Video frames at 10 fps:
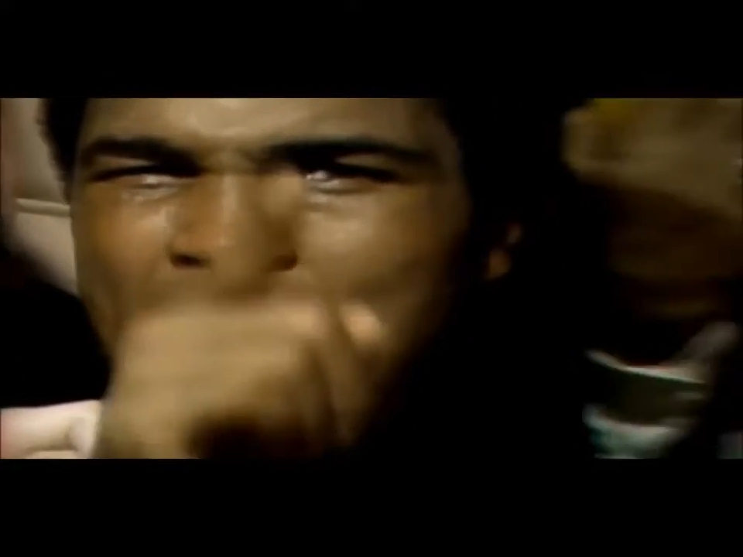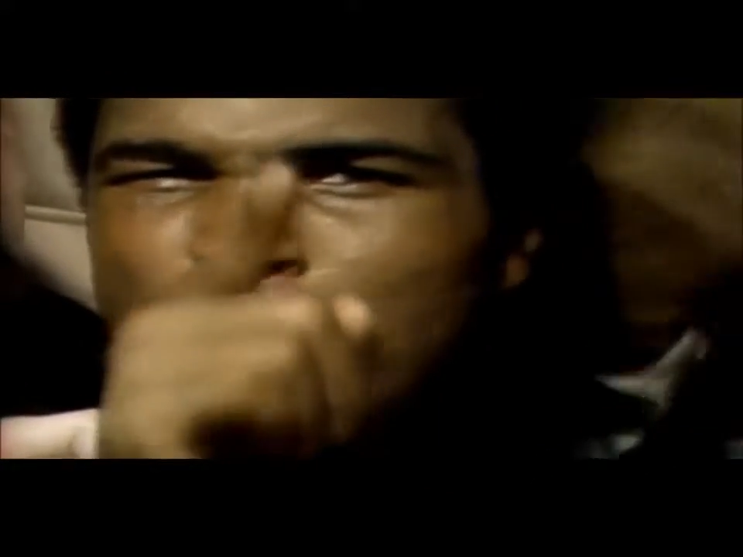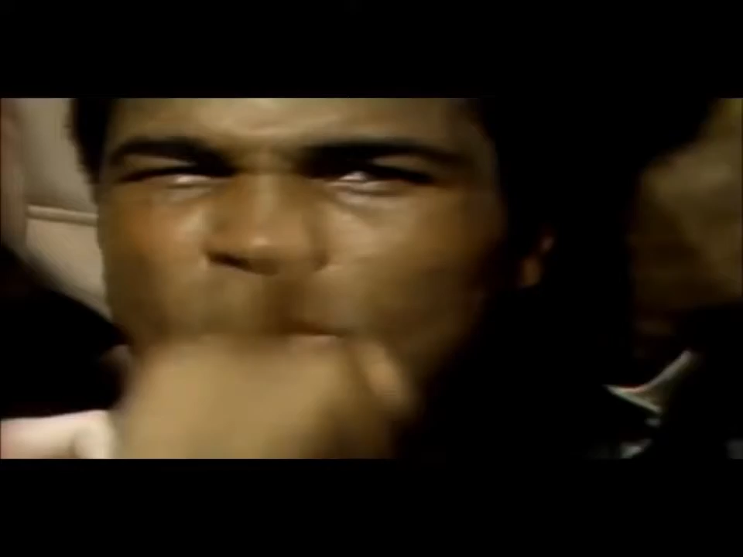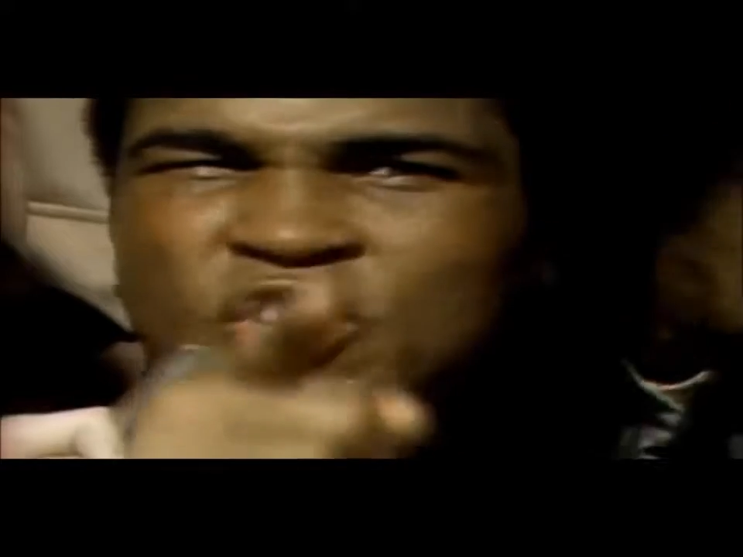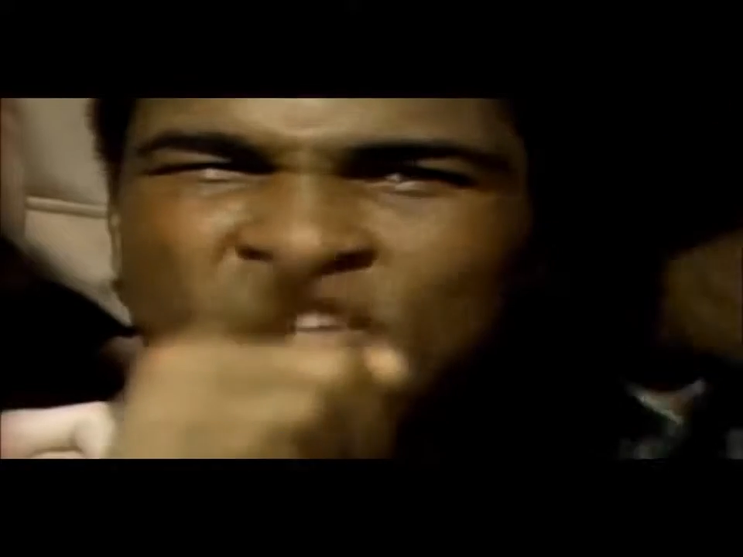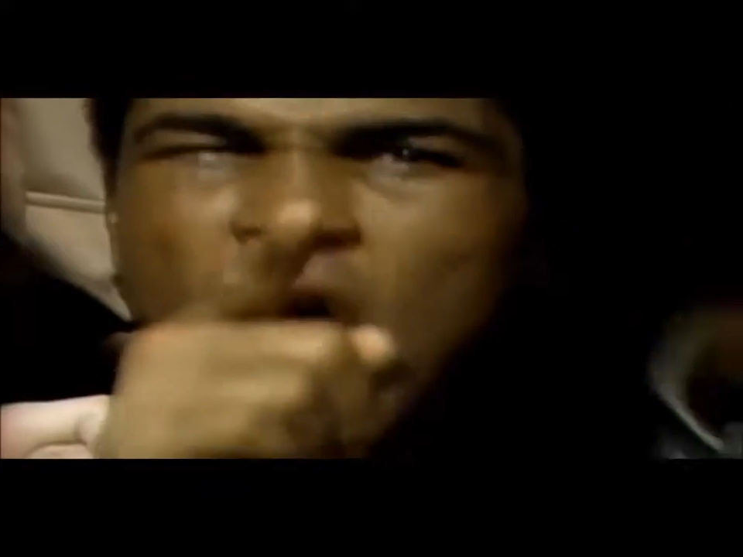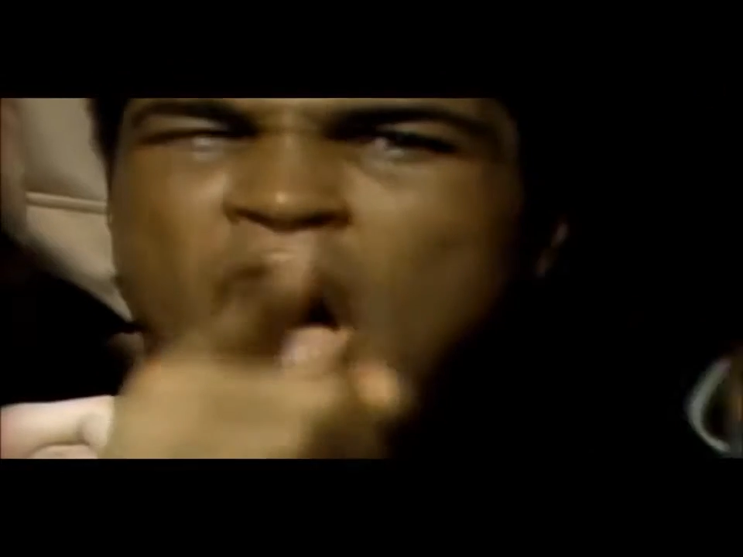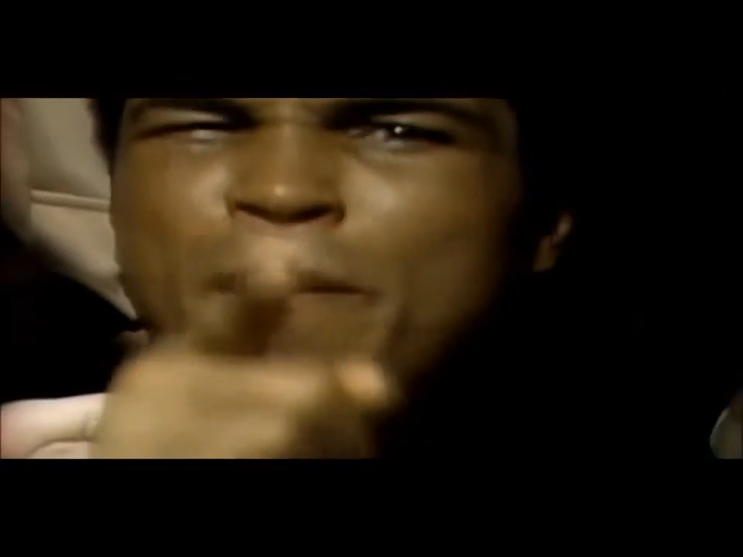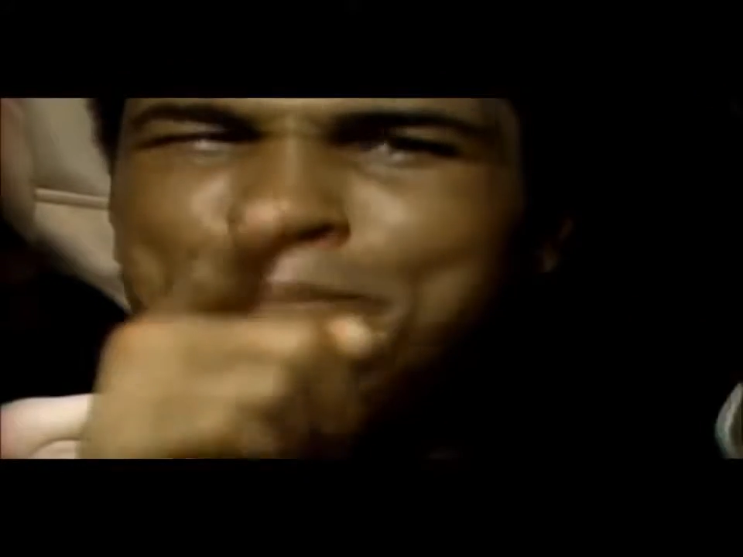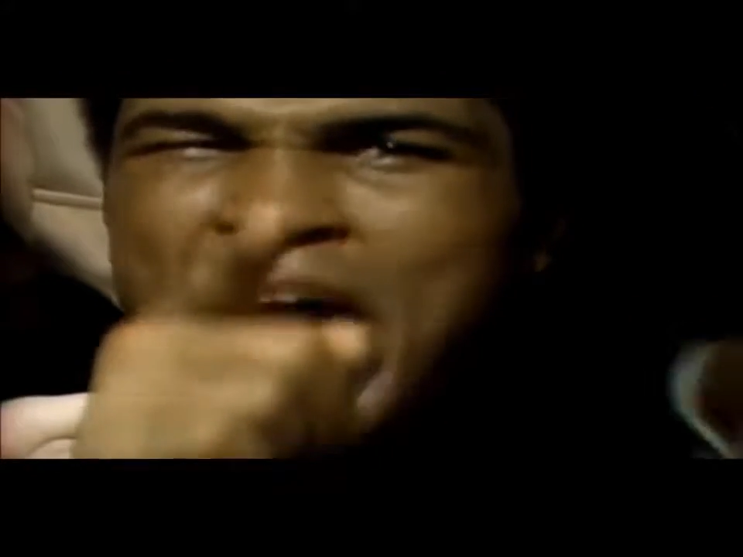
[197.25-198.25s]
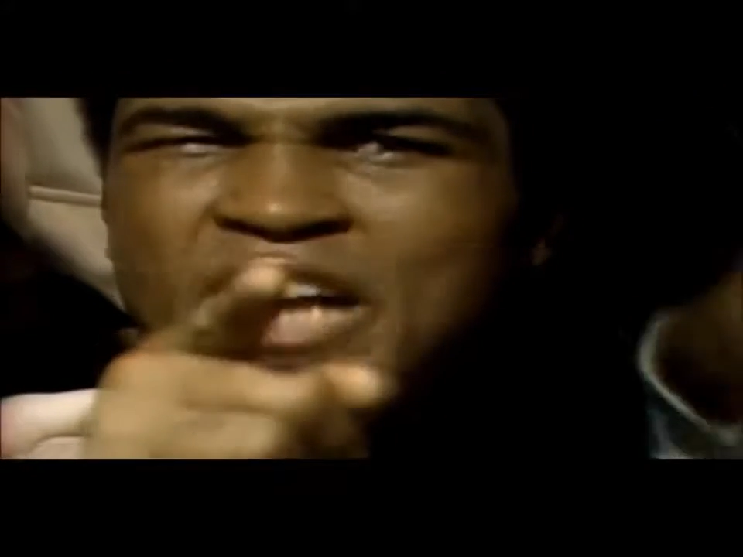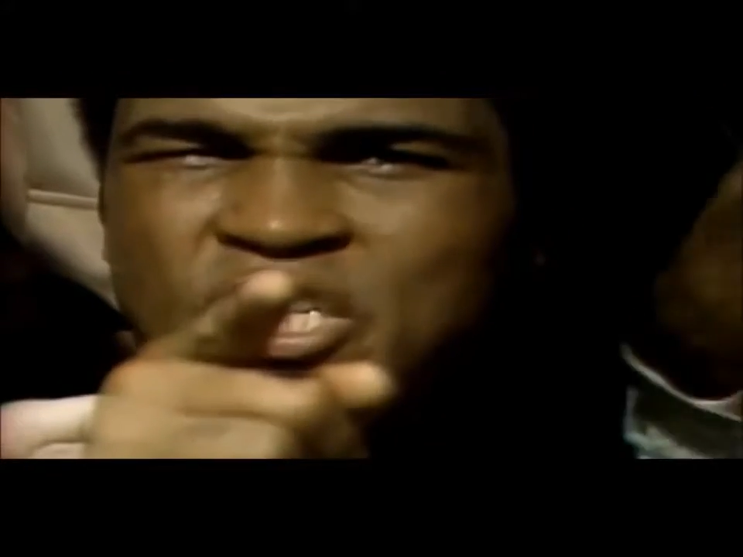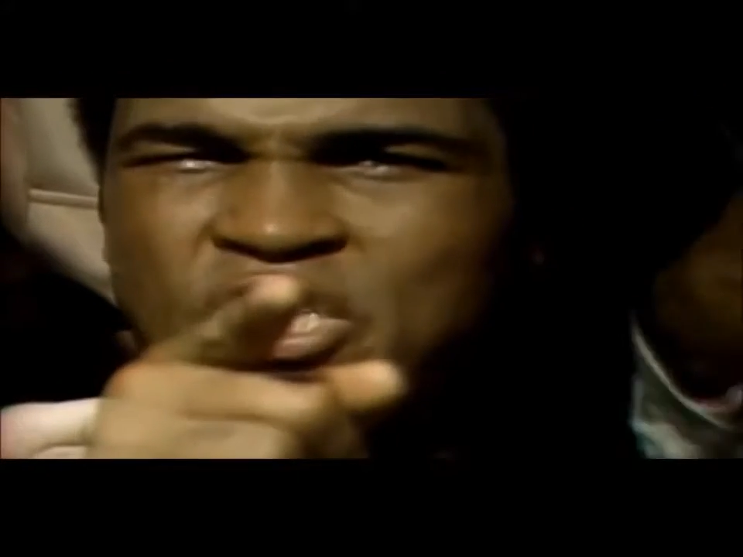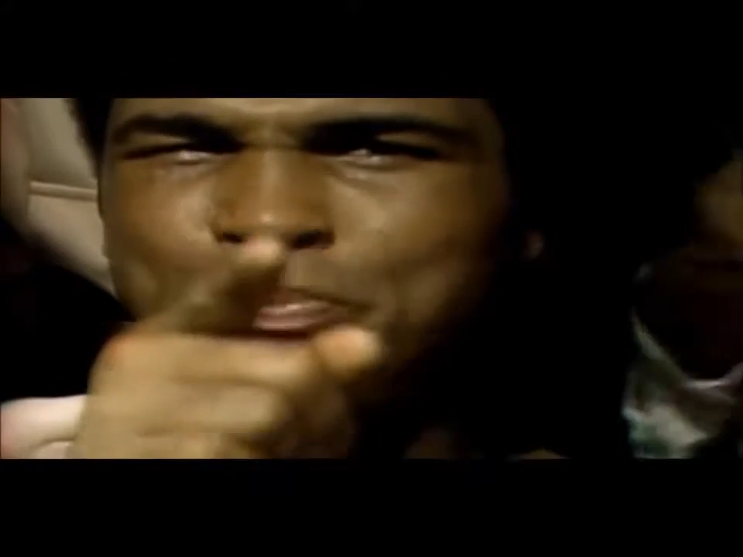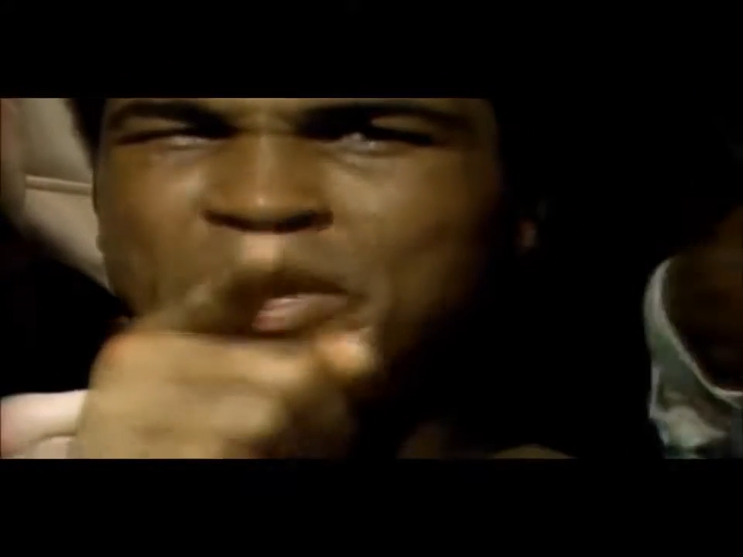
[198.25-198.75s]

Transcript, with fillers: But I want all boxers to